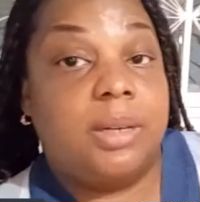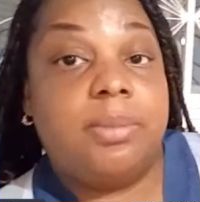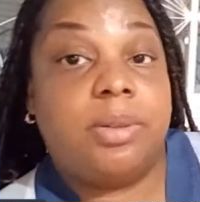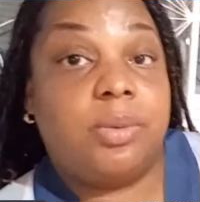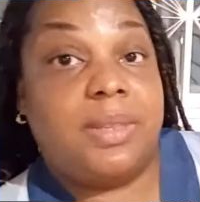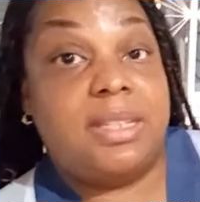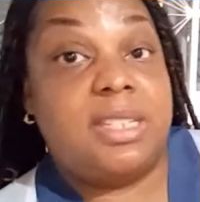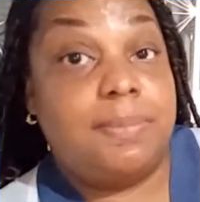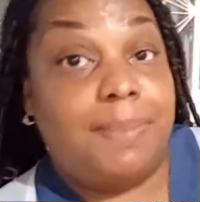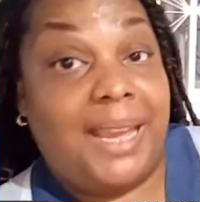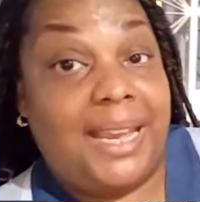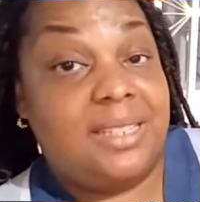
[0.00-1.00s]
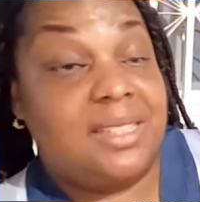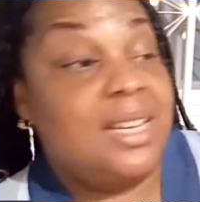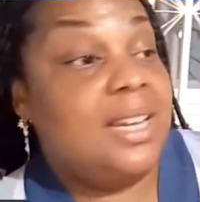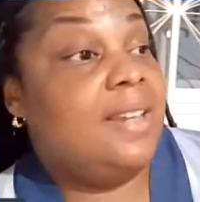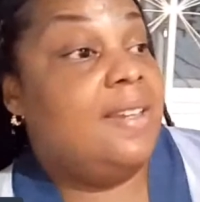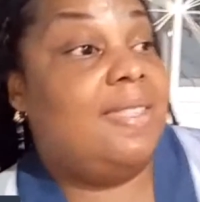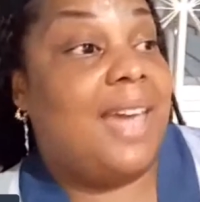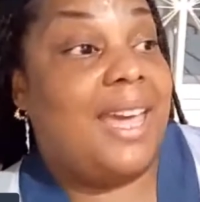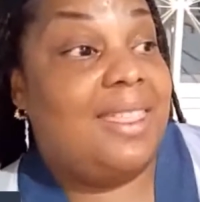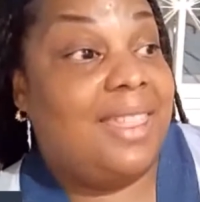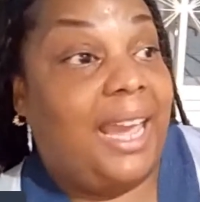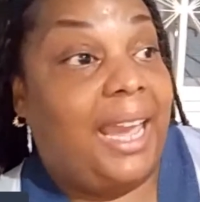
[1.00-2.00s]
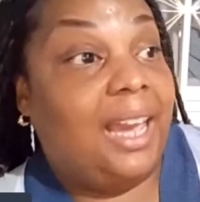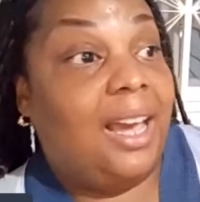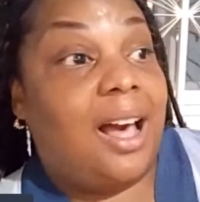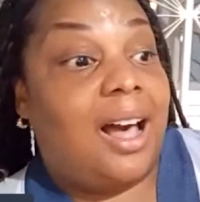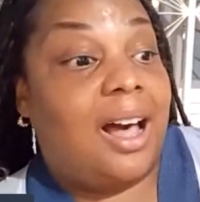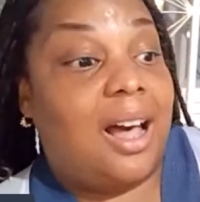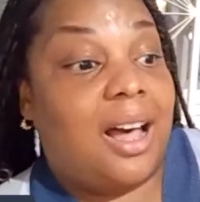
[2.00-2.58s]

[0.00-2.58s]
come through this space, that they